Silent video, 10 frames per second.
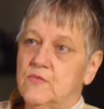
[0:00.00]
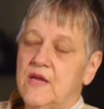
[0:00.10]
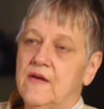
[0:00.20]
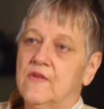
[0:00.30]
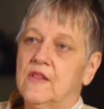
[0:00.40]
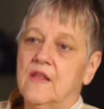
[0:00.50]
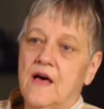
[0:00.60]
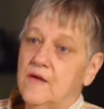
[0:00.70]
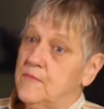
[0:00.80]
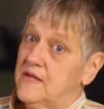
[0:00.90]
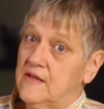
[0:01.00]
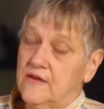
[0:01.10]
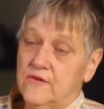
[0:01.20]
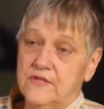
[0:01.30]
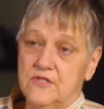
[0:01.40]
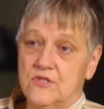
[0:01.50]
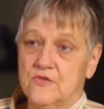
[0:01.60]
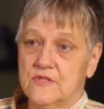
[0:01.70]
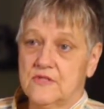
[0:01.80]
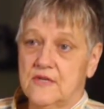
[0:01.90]
and we have a lot of mental health
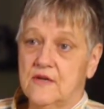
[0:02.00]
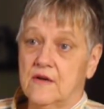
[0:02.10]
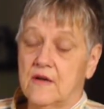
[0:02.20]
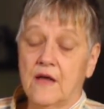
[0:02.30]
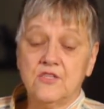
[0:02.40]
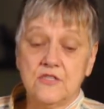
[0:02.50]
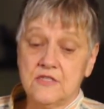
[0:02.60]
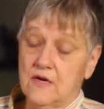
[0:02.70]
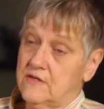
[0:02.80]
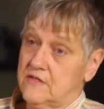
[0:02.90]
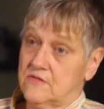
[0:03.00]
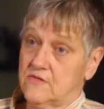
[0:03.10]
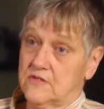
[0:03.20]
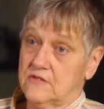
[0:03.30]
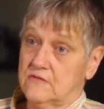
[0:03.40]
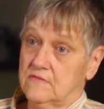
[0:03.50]
issues, and not just our district.